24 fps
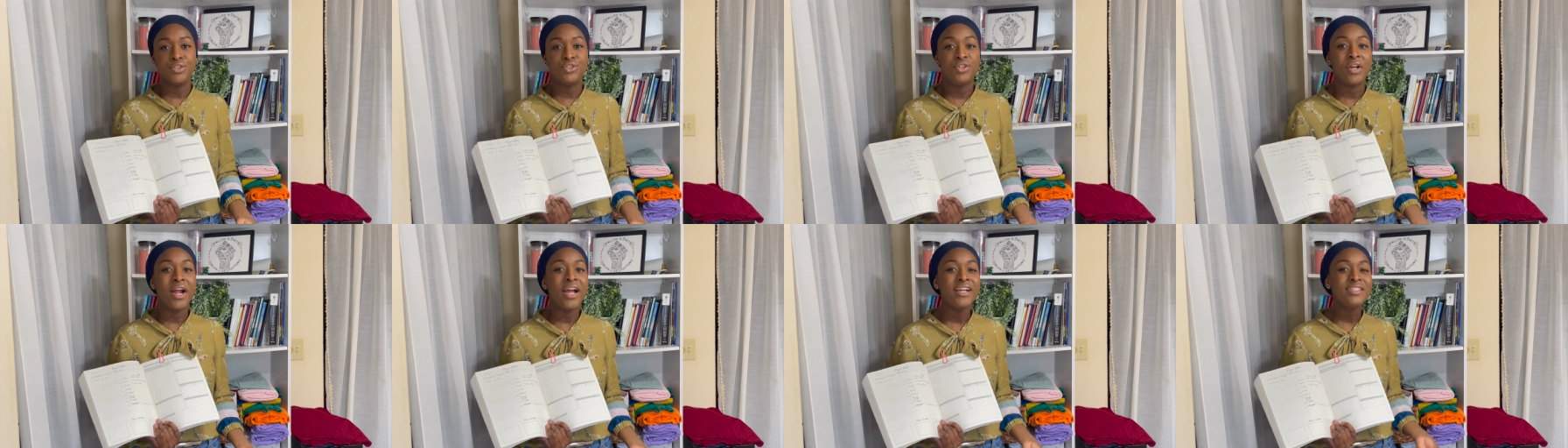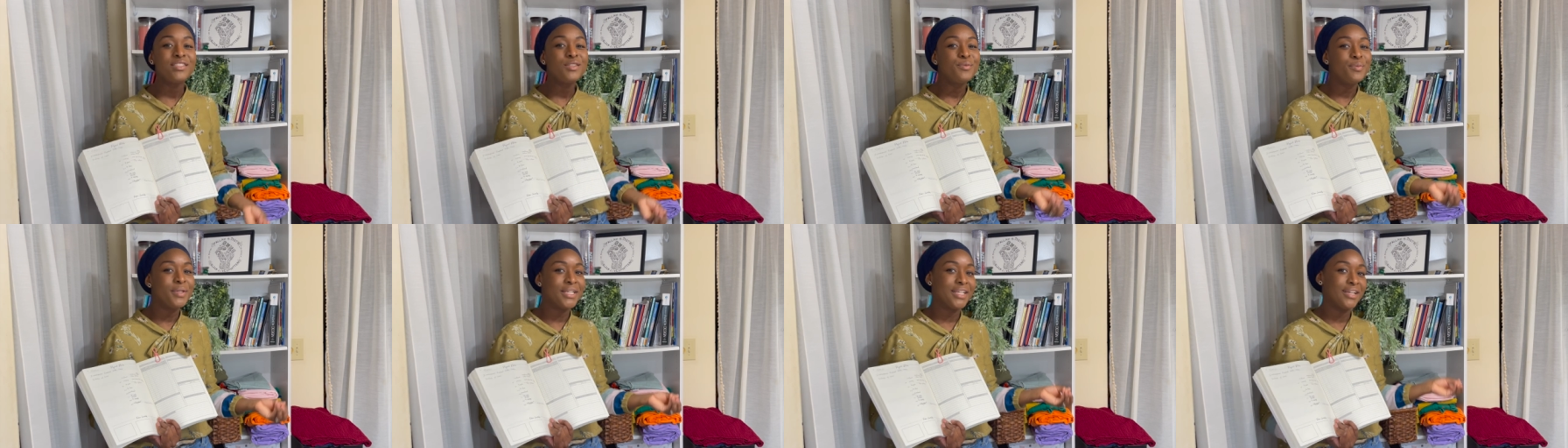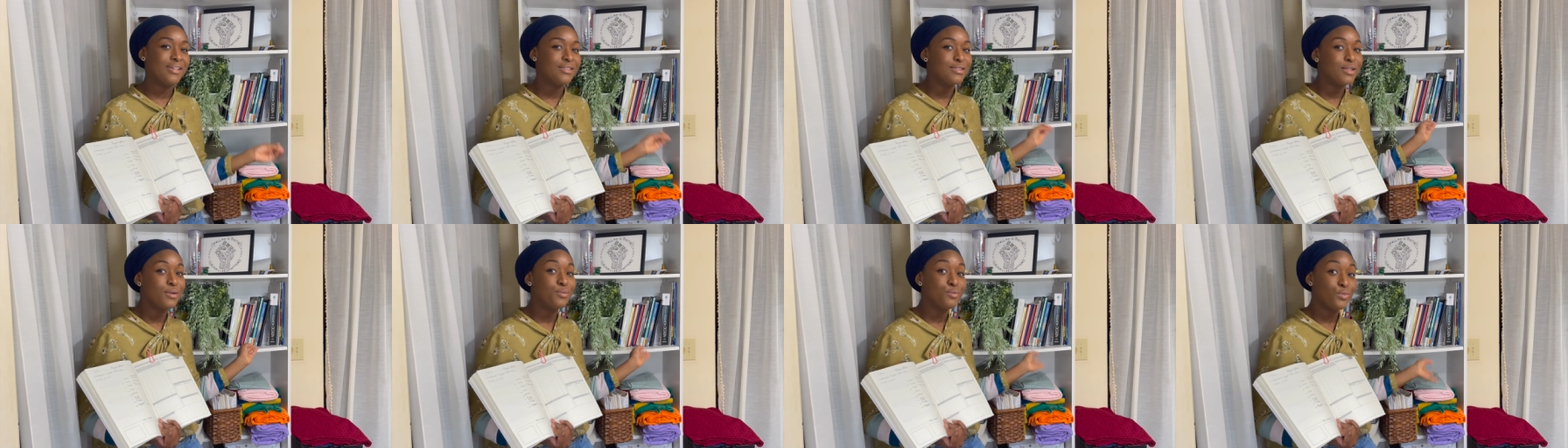dress
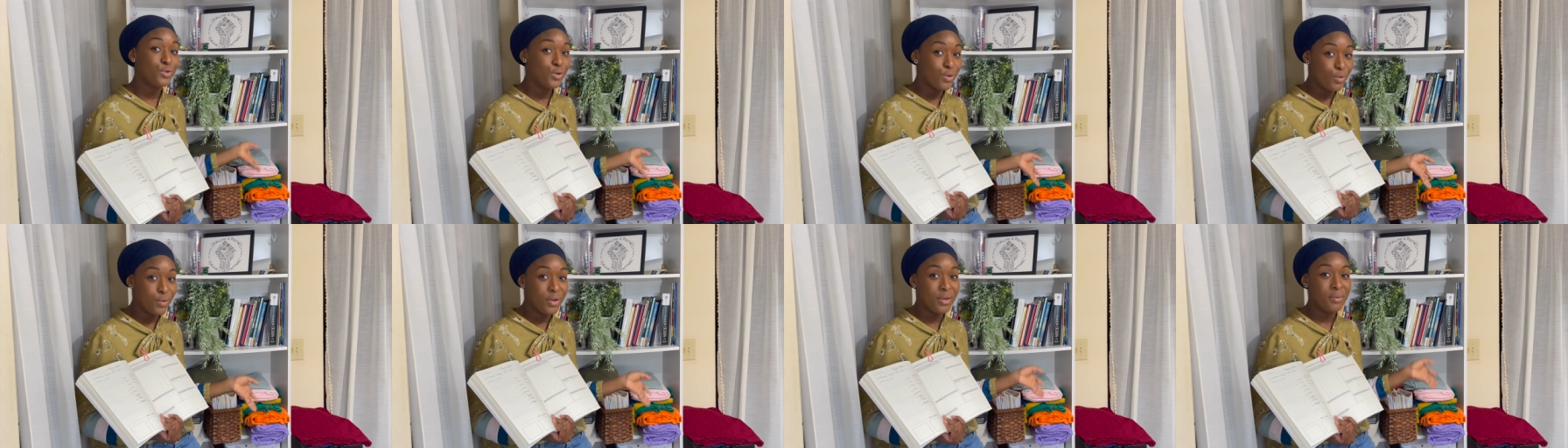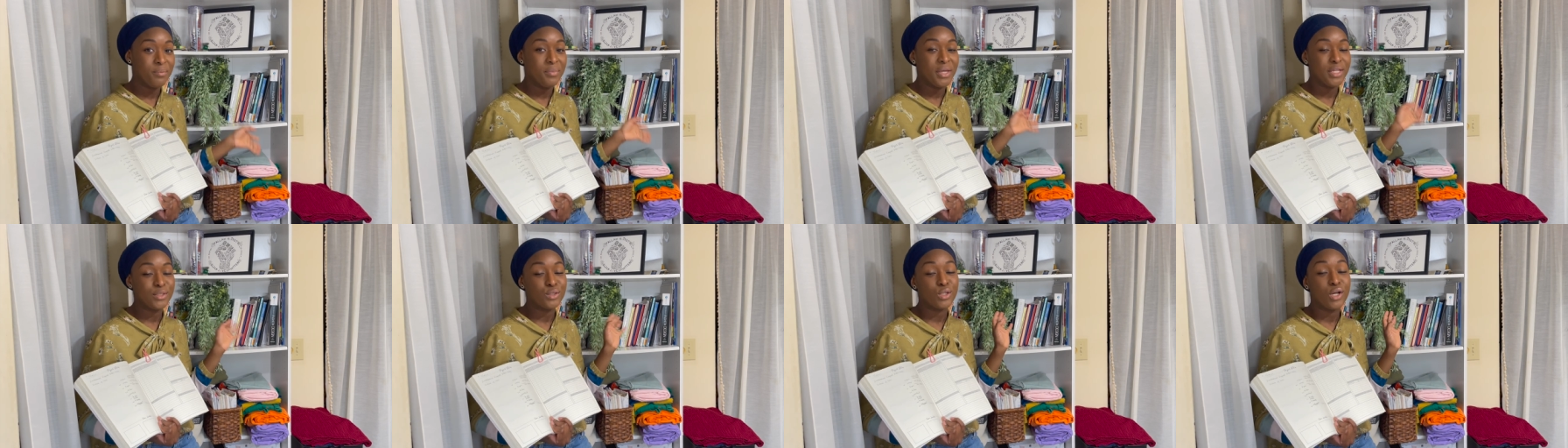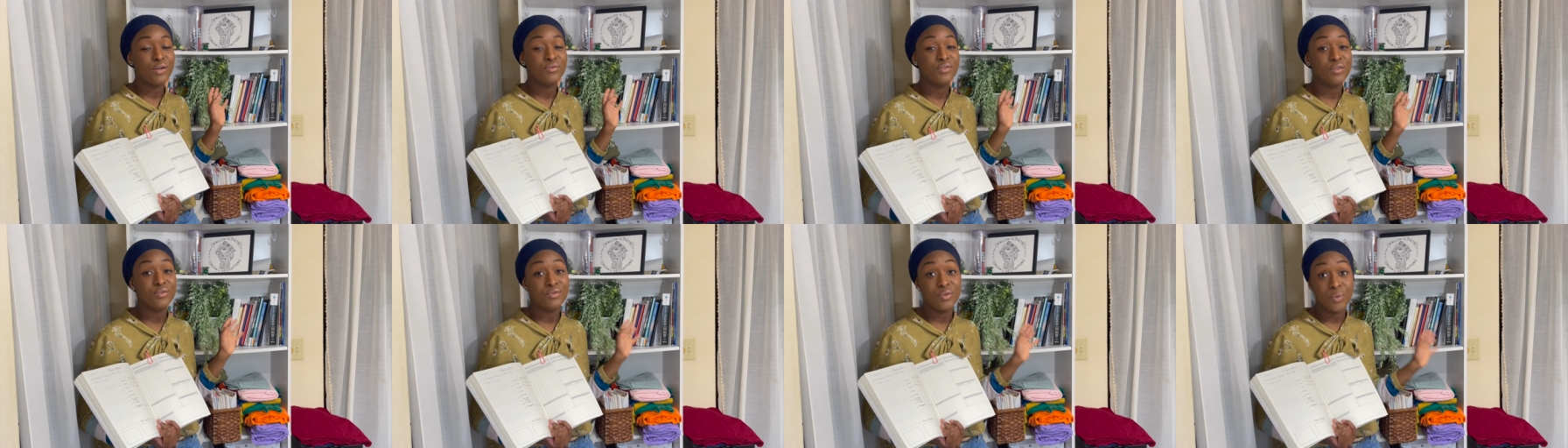because I'm going based
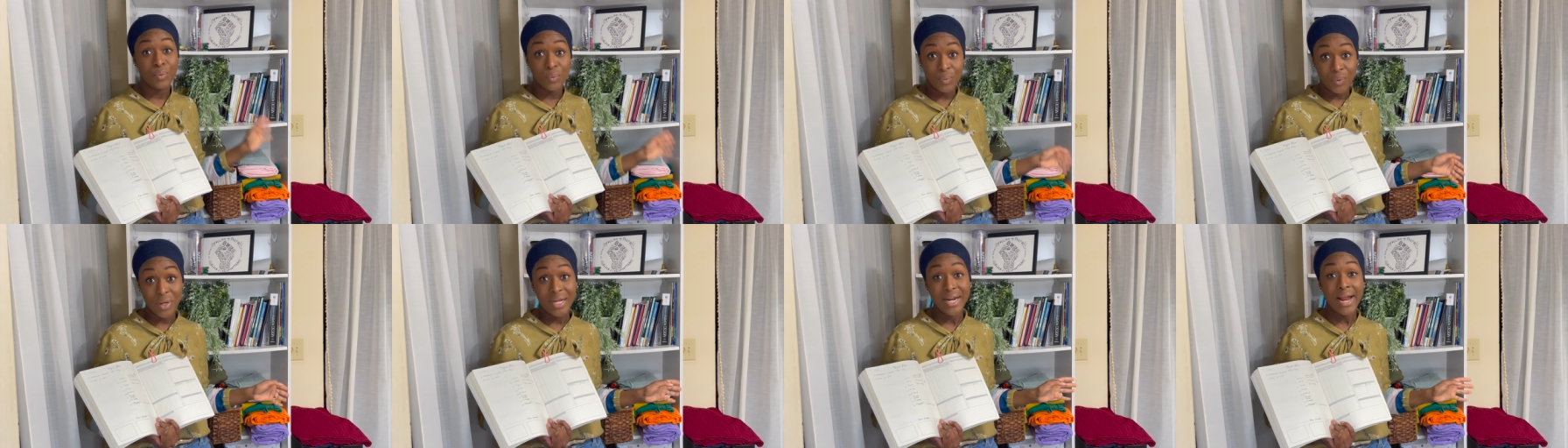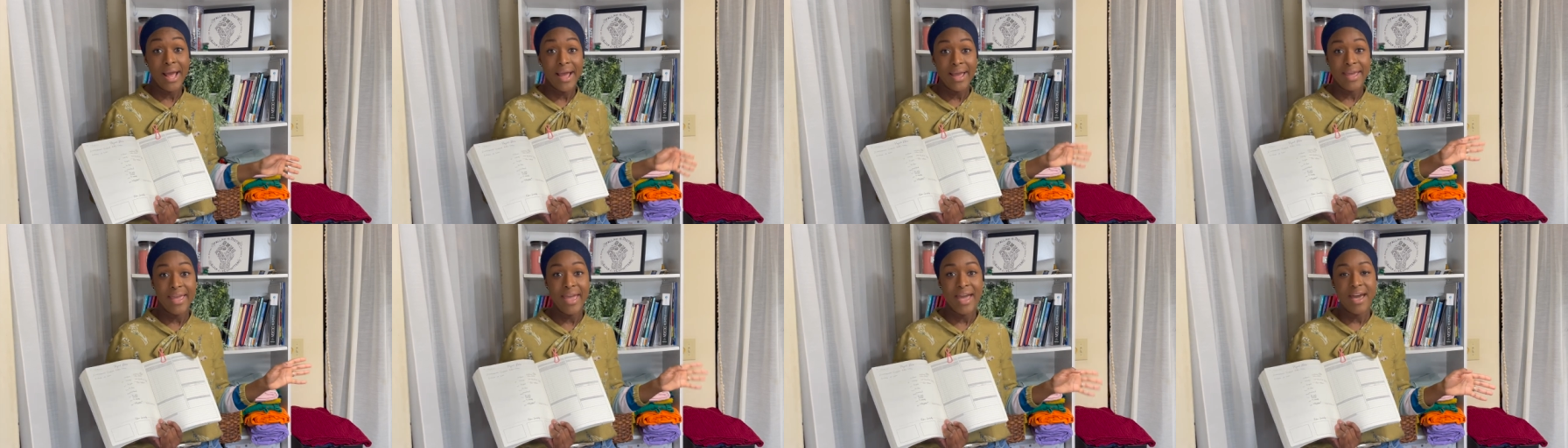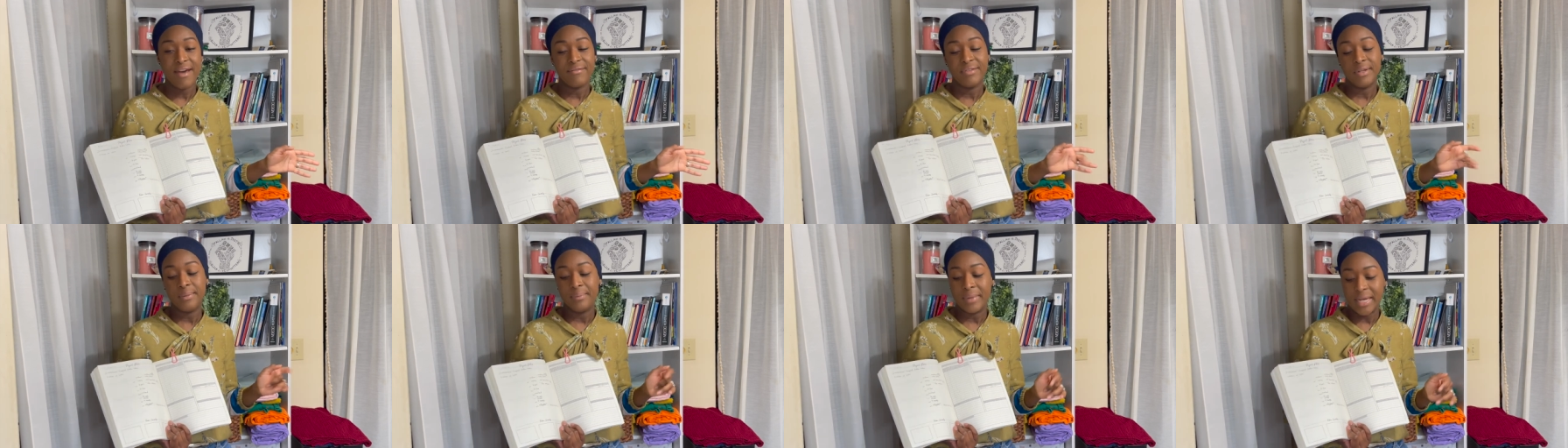off of what I
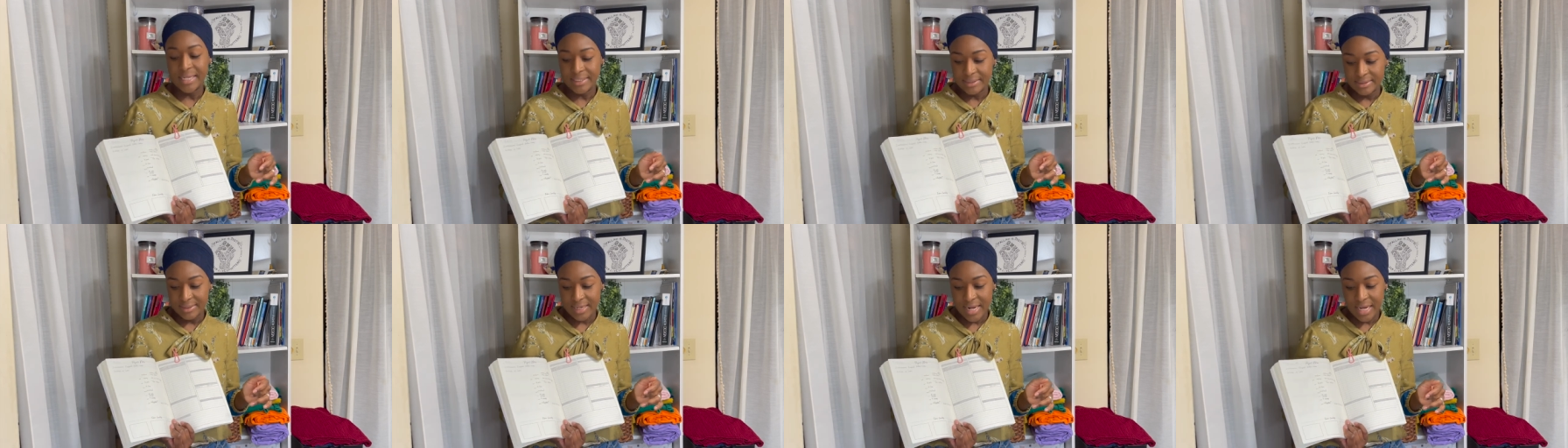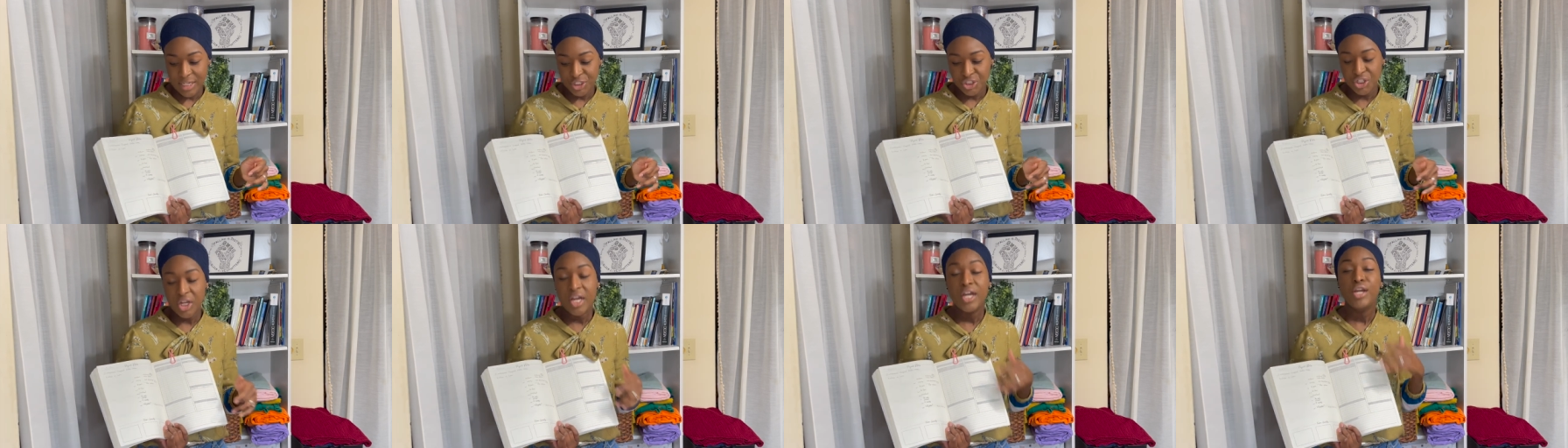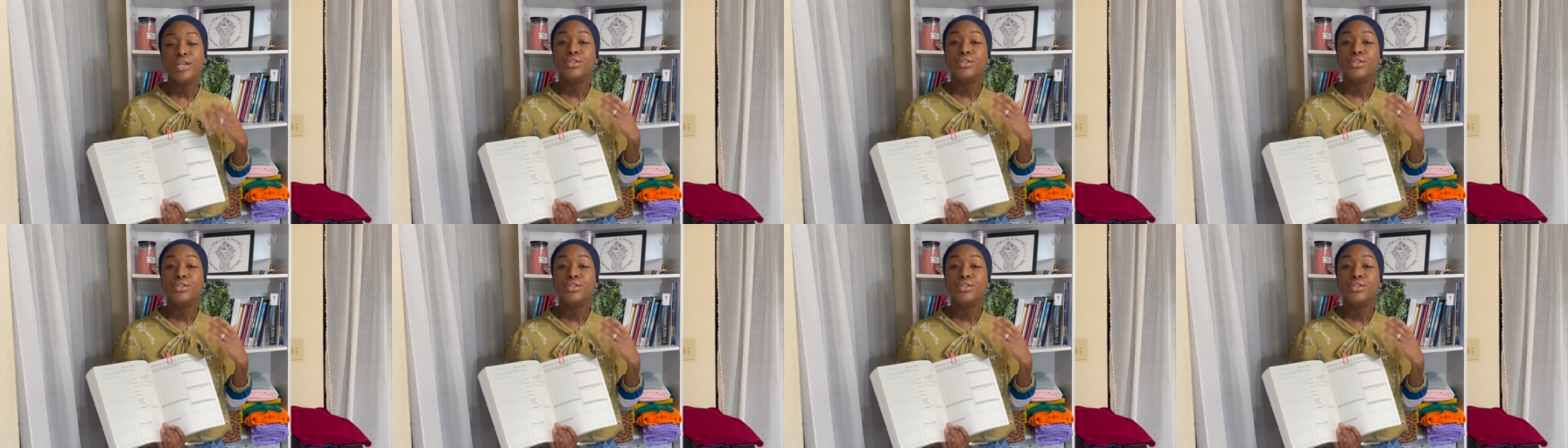have in my stash.